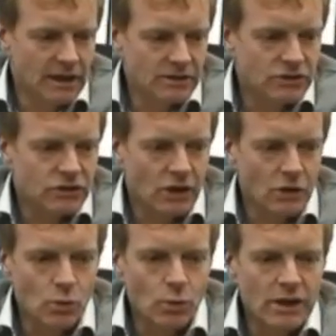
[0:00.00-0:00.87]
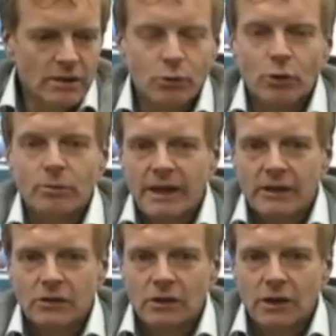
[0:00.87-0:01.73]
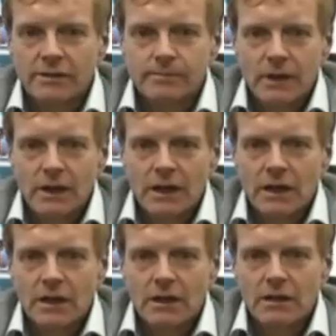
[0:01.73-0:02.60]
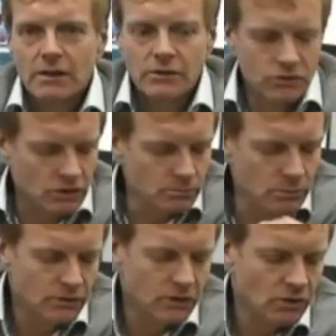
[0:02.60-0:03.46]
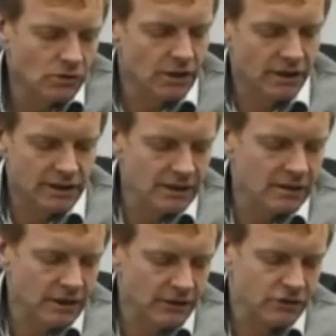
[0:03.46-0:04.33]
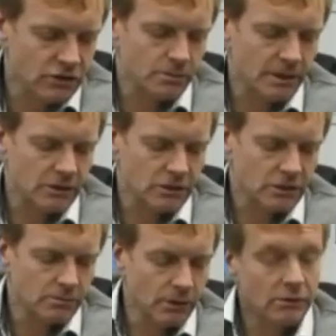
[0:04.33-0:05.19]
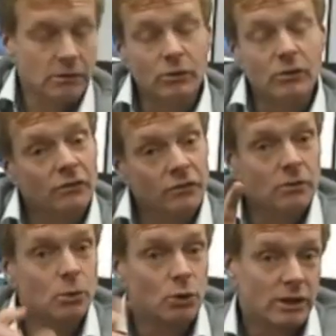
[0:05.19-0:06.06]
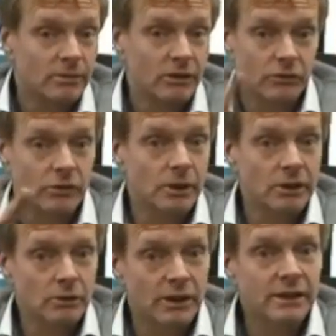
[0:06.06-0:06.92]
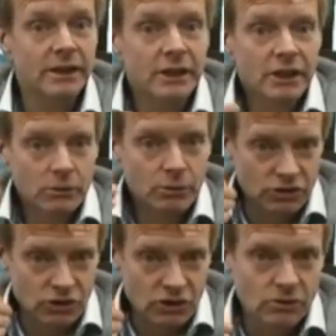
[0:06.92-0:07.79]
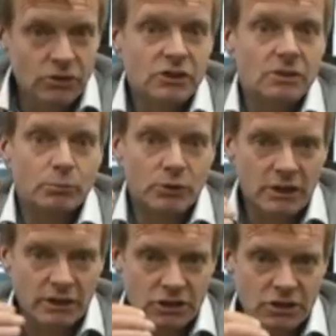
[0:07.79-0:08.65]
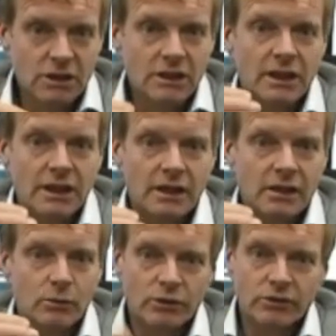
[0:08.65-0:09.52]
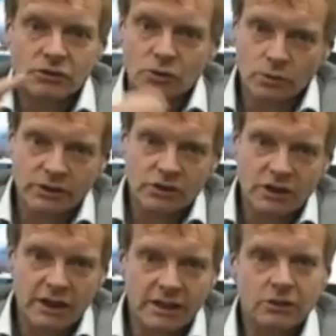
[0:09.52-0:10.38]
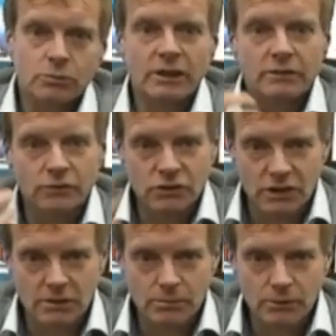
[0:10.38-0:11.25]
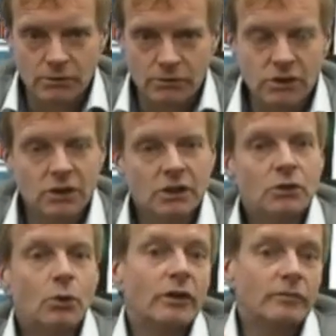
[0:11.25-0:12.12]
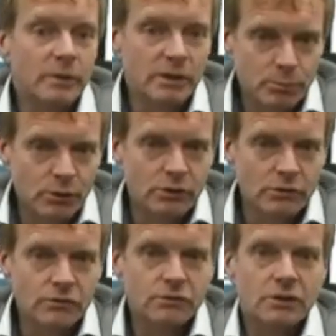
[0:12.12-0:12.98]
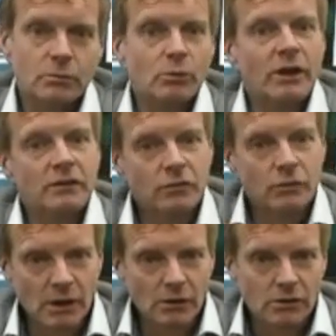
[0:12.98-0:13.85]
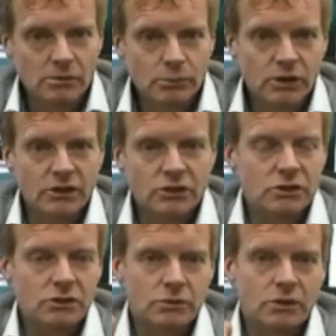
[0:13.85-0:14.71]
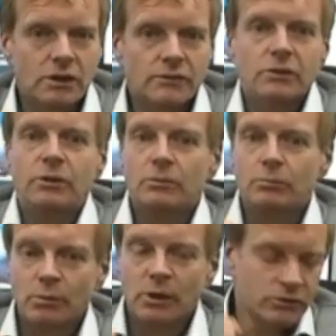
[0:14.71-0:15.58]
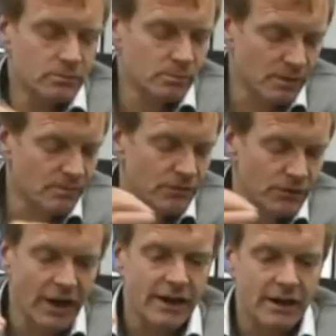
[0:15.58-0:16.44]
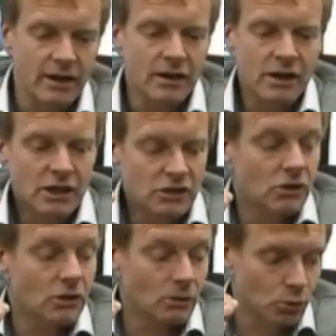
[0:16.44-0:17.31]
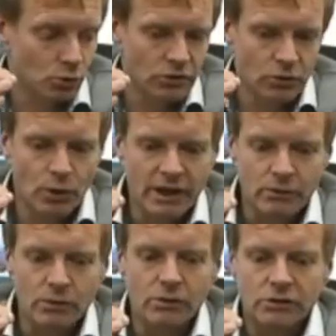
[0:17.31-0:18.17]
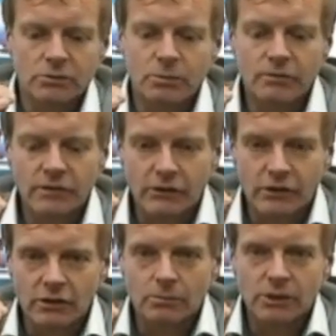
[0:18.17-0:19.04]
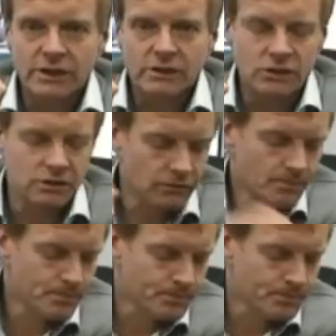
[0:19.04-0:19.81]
So we brought it back online. So moving on, again, another suspension component. And we've got a few more coming through, by the way, which is still just in production. We're at the tooling stage, waiting for samples. All they've been approved, and we're waiting for bulk production to arrive so we can promote them. But there's a lot more on the way. We're looking to be very comprehensive.